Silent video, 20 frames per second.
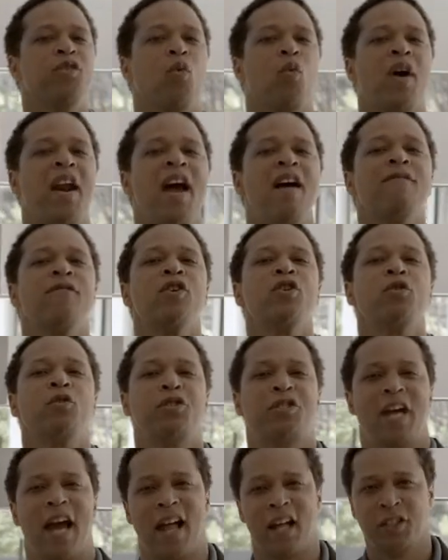to whatever new
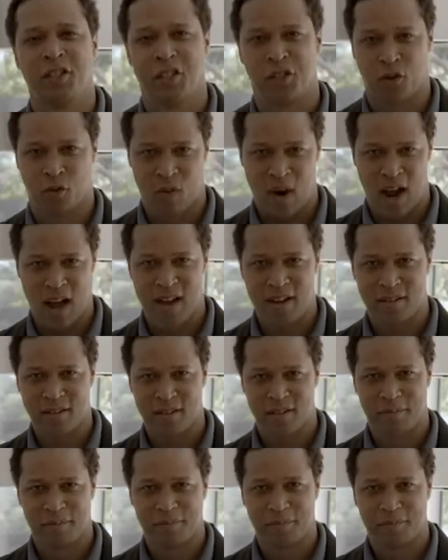challenges arise.